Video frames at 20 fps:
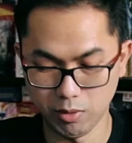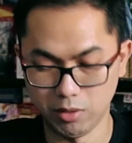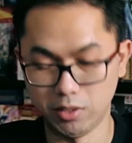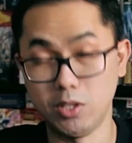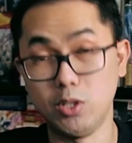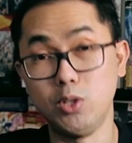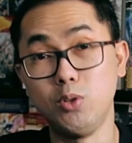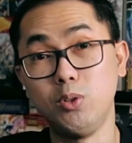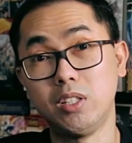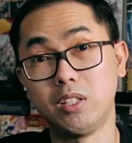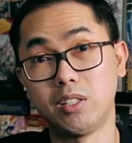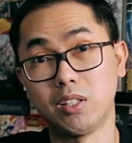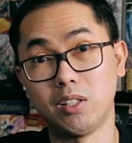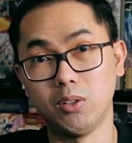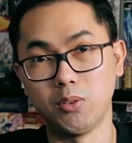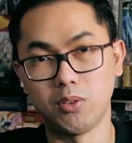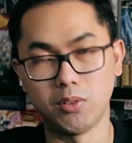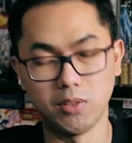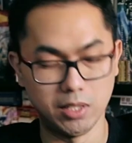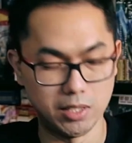well, the new
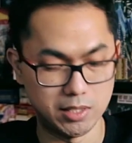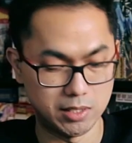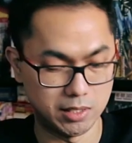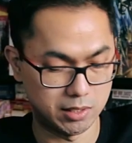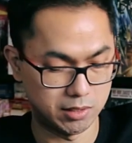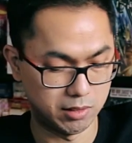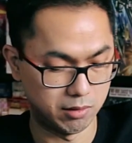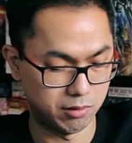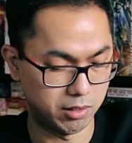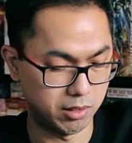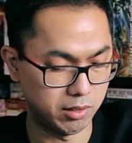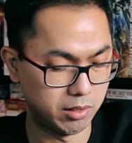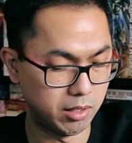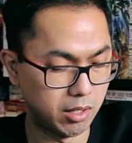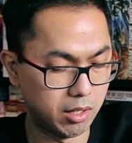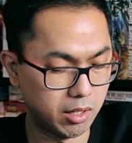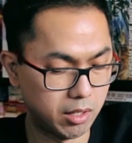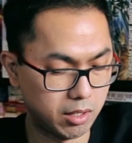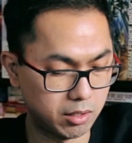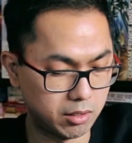Nintendo 3DS XL,
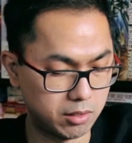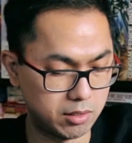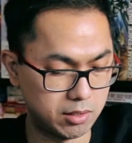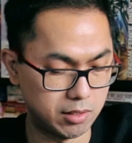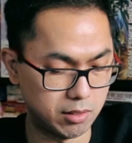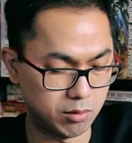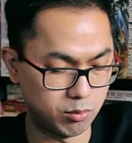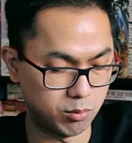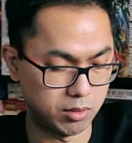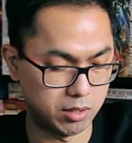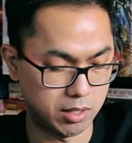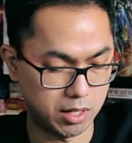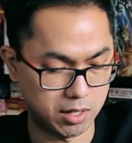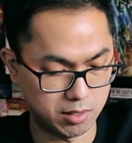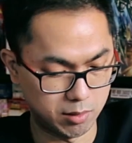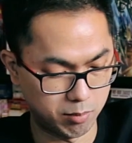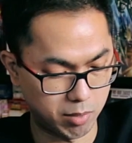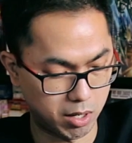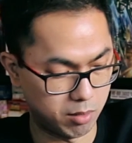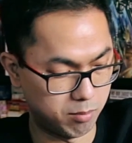because this one
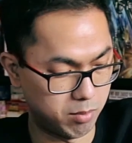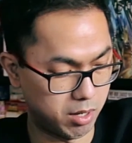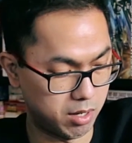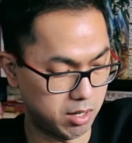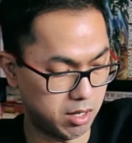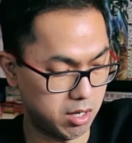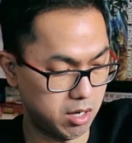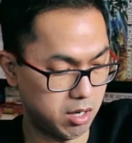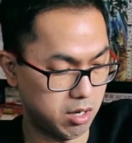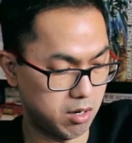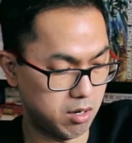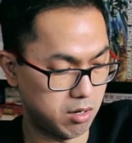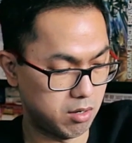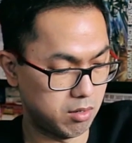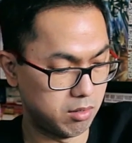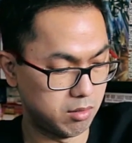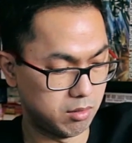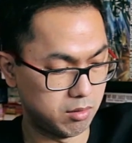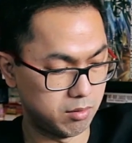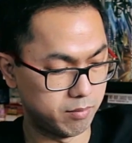has the power button
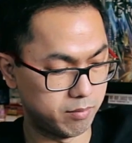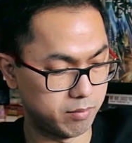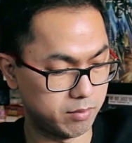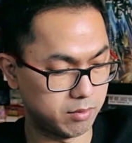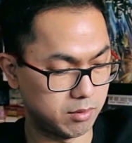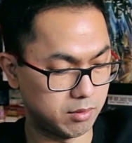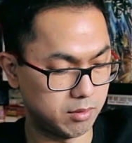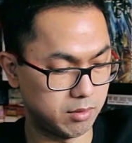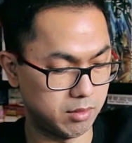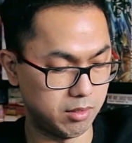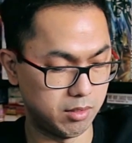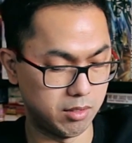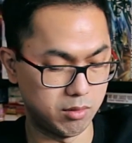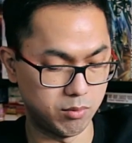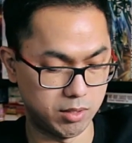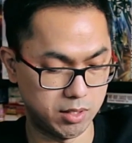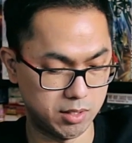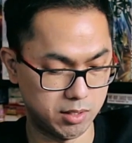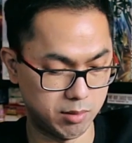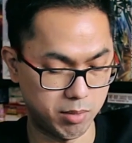here, and this
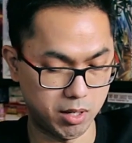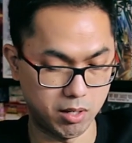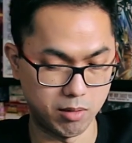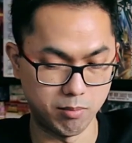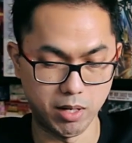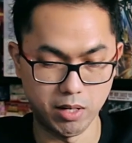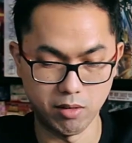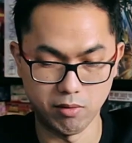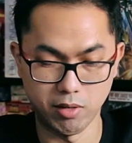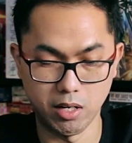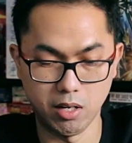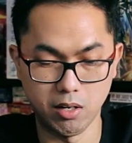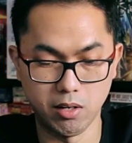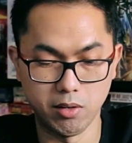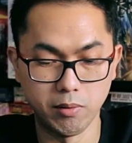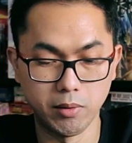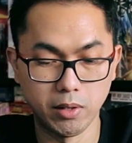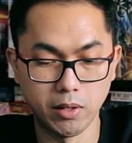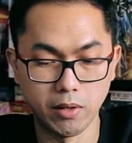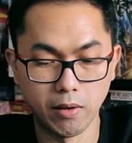one has the power button right
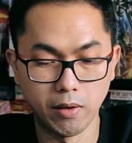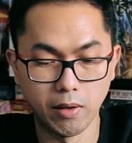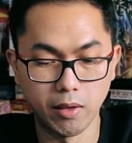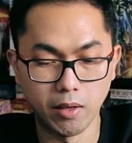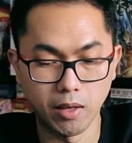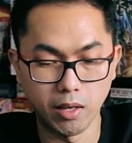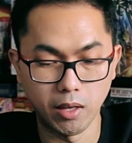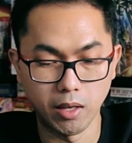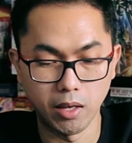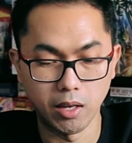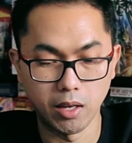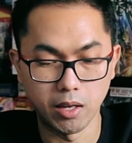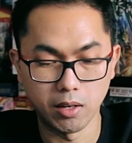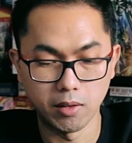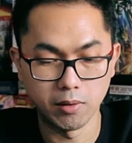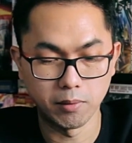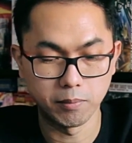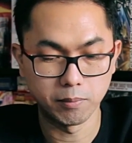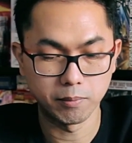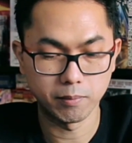here,
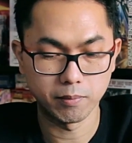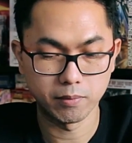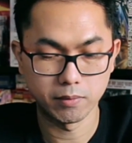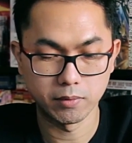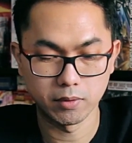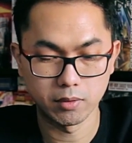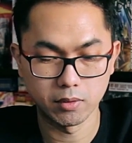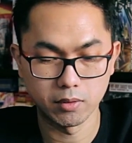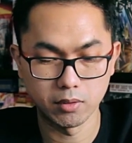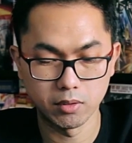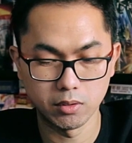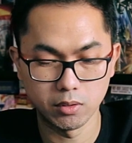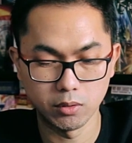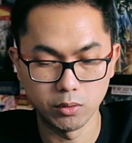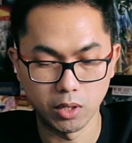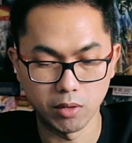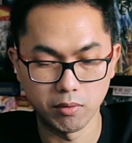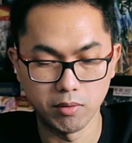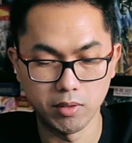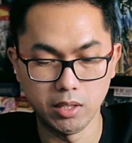and
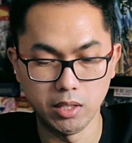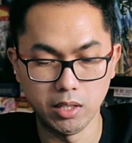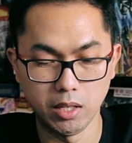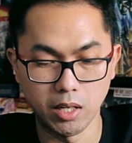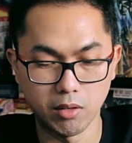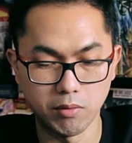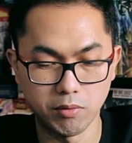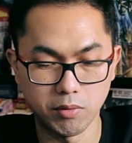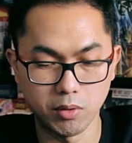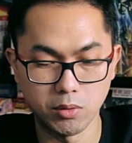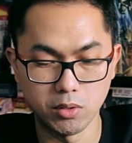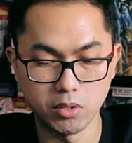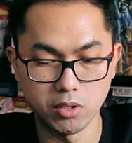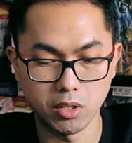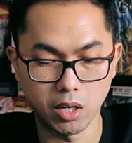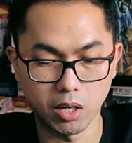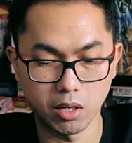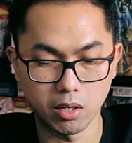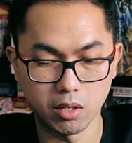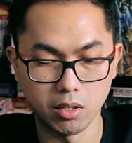you have the headphone
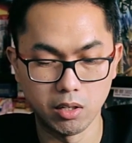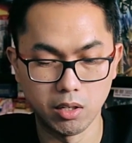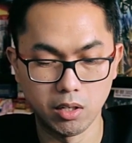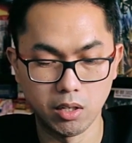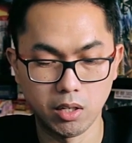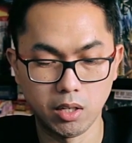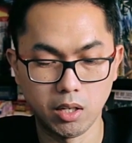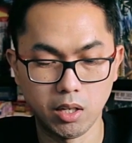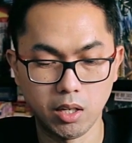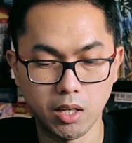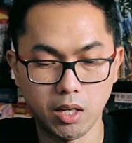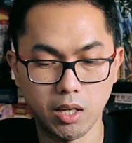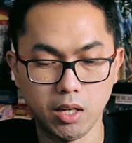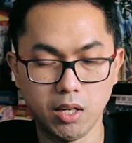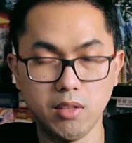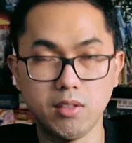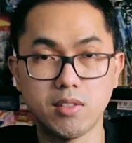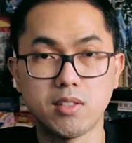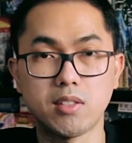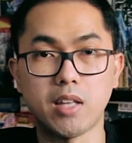jack
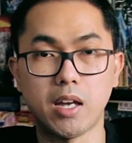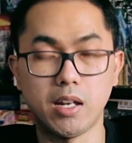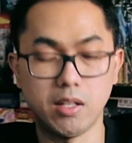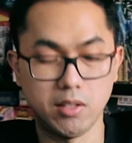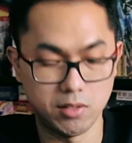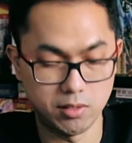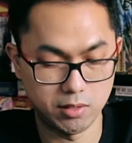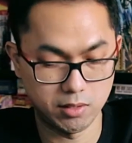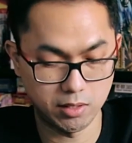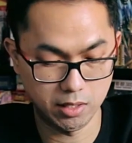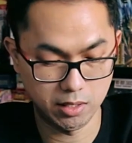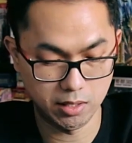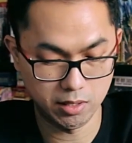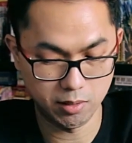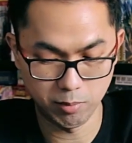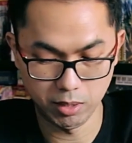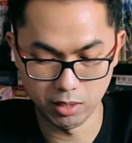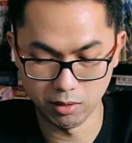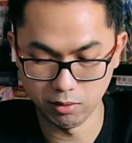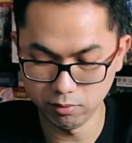and the stylus in
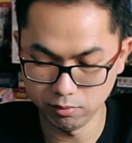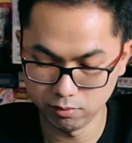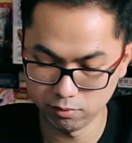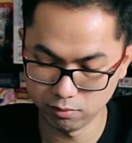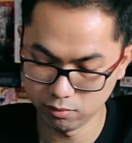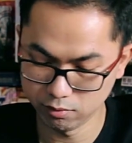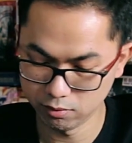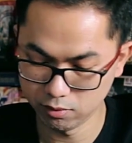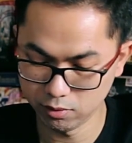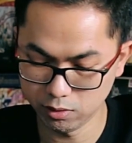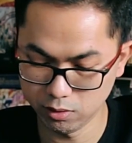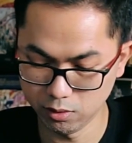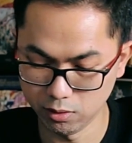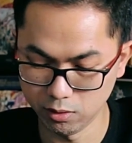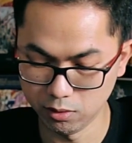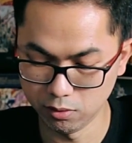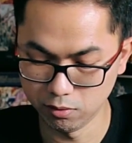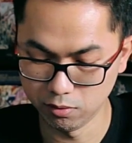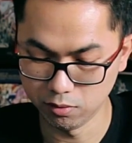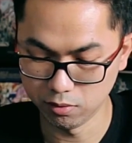the middle,
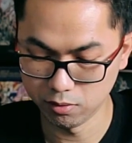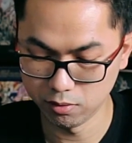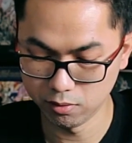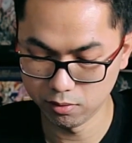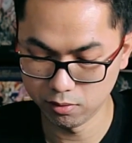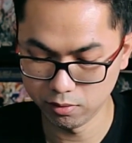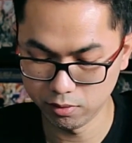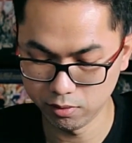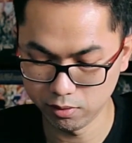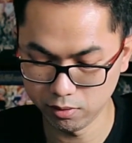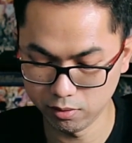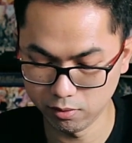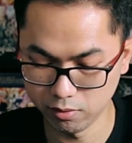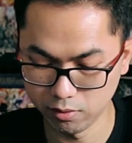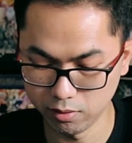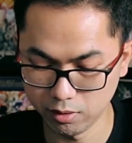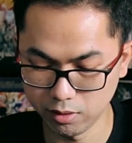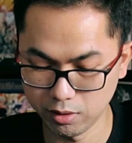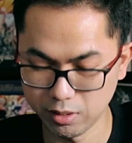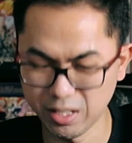sort of,
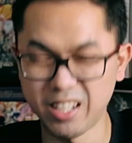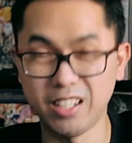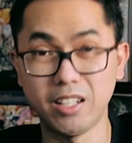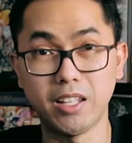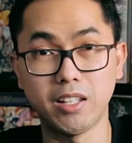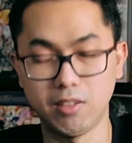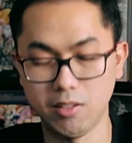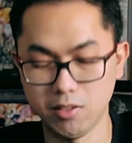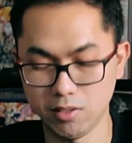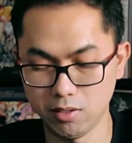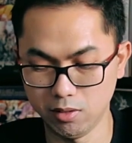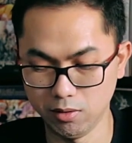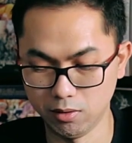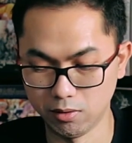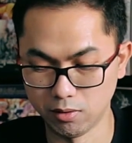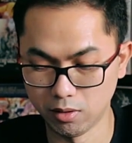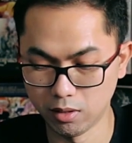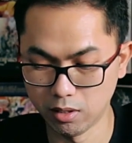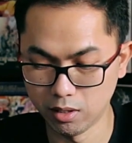kind of like this too.